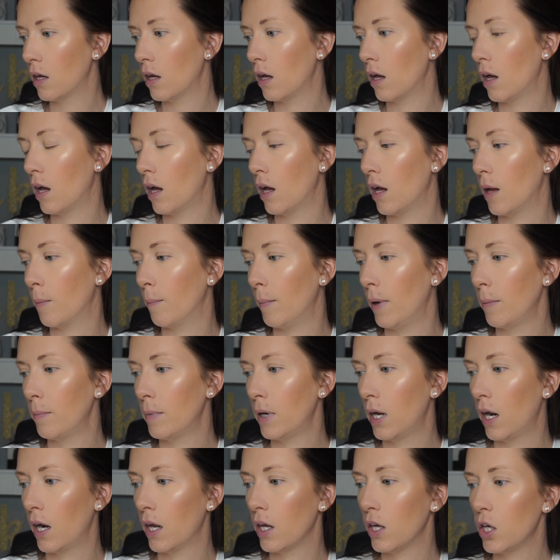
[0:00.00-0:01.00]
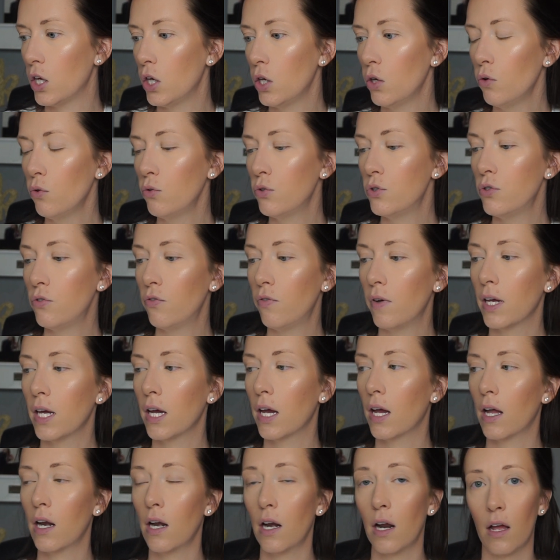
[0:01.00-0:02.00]
I'm not a huge
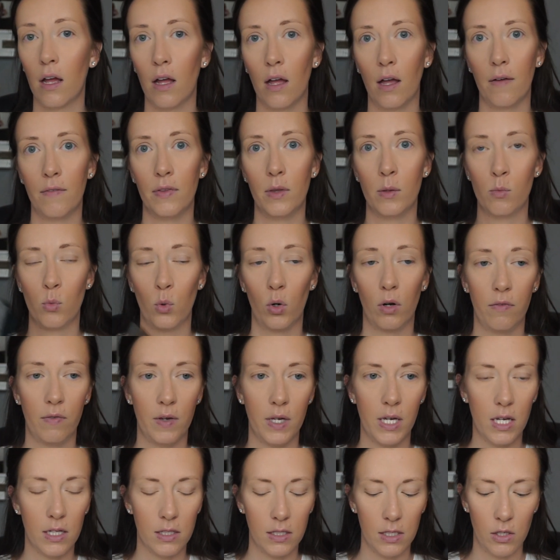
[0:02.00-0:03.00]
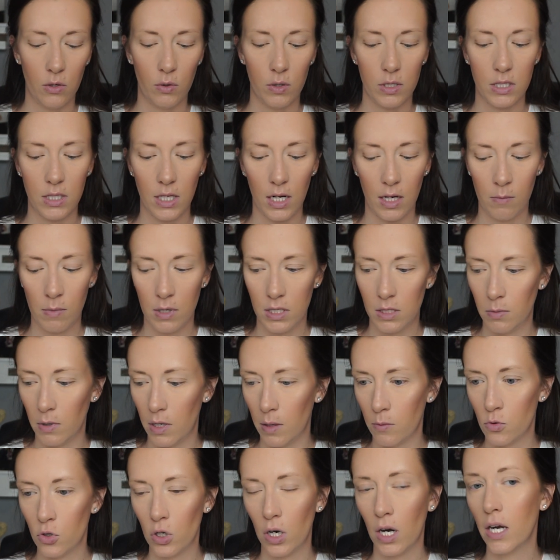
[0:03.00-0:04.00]
fan of the Morphe Continuous Steady Mist, but
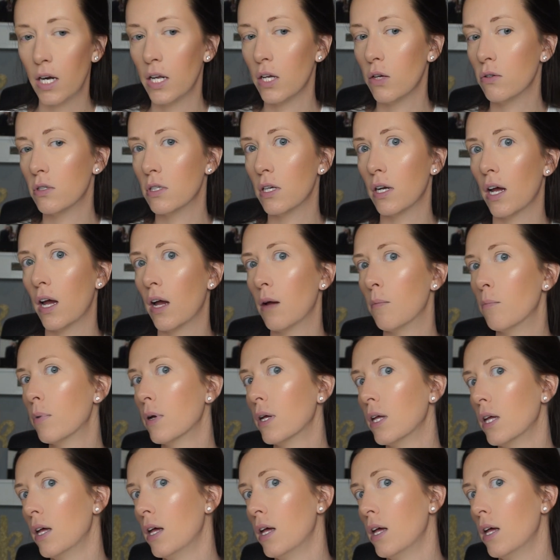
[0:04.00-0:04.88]
I'm trying to use it up.